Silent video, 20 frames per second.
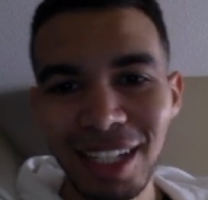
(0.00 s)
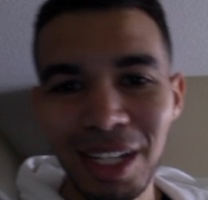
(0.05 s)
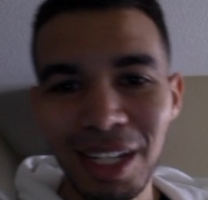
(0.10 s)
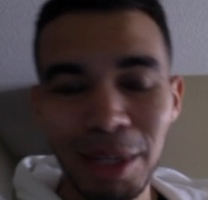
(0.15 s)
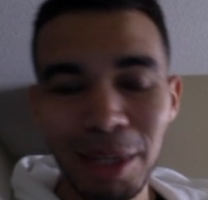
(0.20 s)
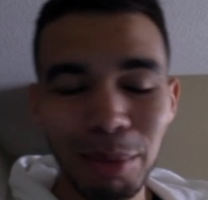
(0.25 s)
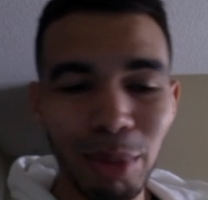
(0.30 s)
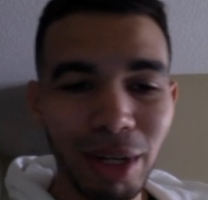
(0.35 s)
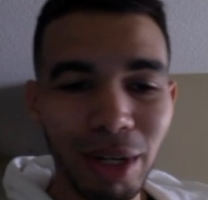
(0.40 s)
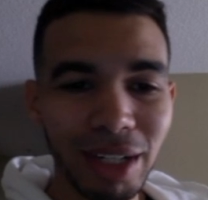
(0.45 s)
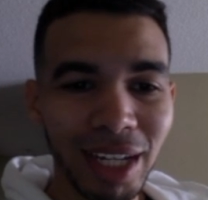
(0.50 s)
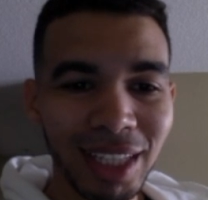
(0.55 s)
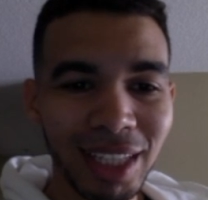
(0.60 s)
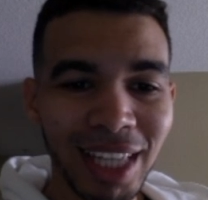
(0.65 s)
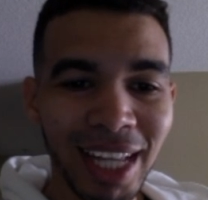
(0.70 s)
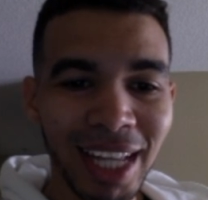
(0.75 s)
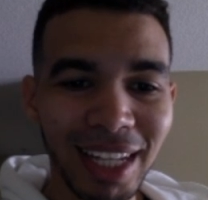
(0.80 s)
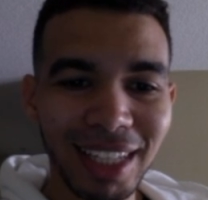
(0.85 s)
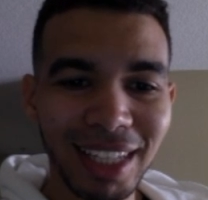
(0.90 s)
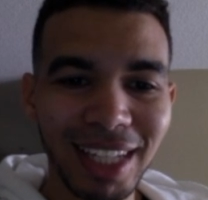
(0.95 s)
But at
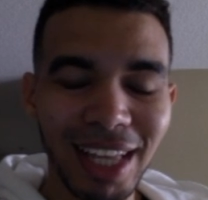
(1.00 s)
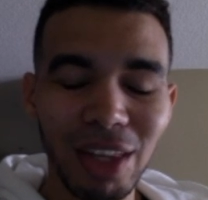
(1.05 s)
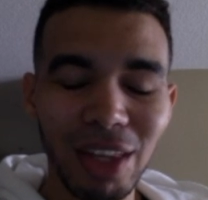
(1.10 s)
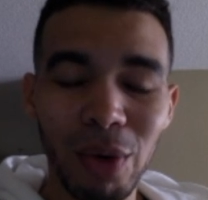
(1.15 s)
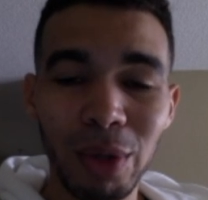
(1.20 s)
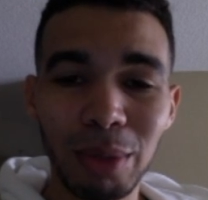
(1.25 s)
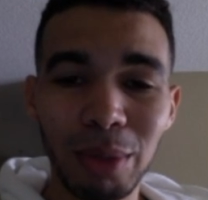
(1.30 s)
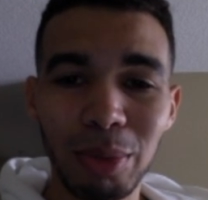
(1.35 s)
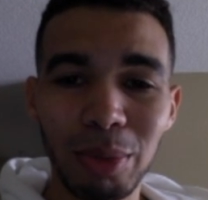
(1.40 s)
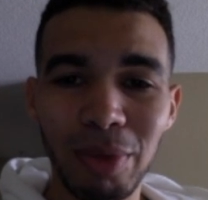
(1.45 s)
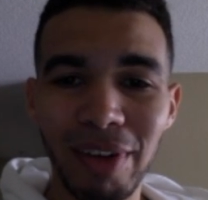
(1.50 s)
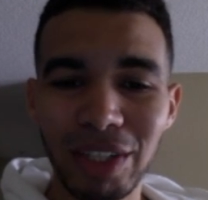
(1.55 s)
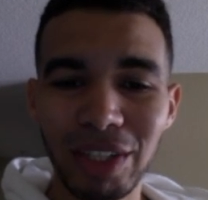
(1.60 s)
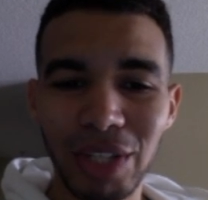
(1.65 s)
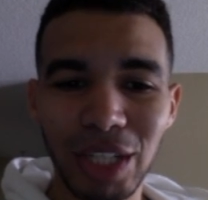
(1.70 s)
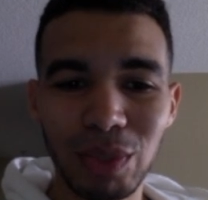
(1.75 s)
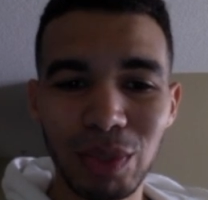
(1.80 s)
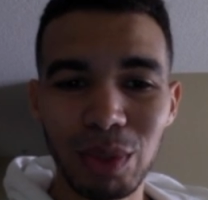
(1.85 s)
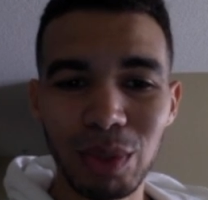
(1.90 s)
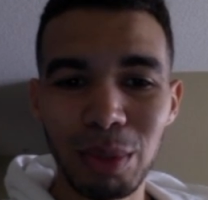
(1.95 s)
the end of the day, I want to provide you
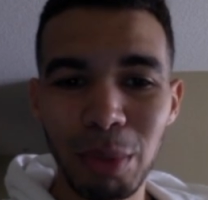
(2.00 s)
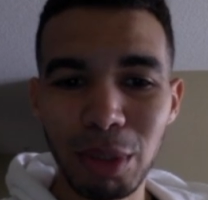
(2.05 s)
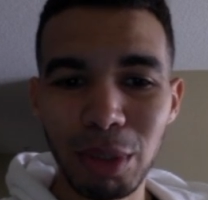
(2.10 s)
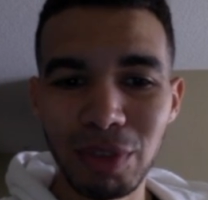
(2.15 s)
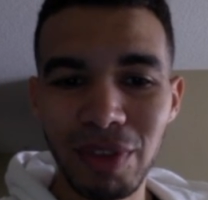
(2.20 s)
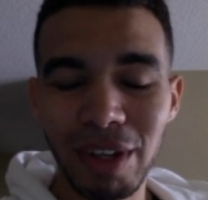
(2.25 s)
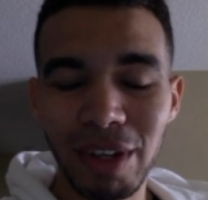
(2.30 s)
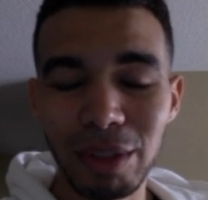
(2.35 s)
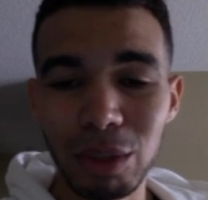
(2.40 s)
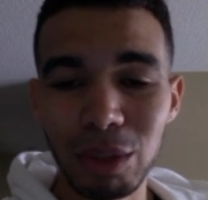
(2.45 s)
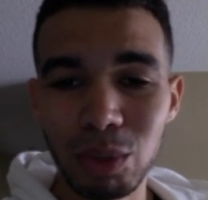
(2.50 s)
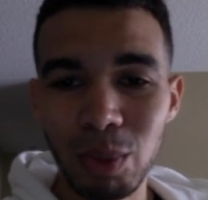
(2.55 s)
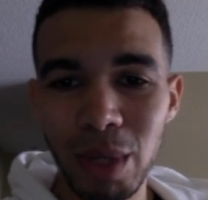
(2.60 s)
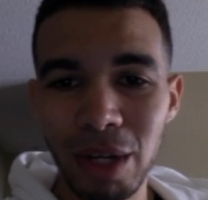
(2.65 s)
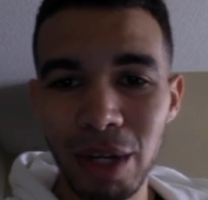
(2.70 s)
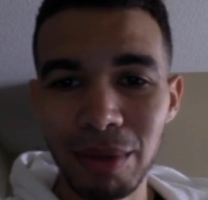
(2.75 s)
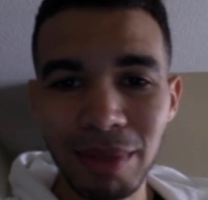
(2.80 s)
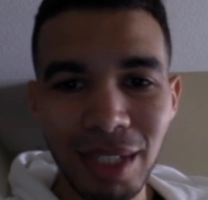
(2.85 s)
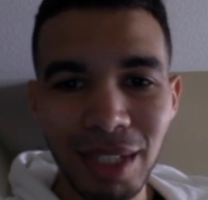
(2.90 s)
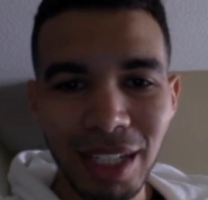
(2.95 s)
guys with the most value as
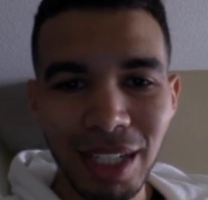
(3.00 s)
well.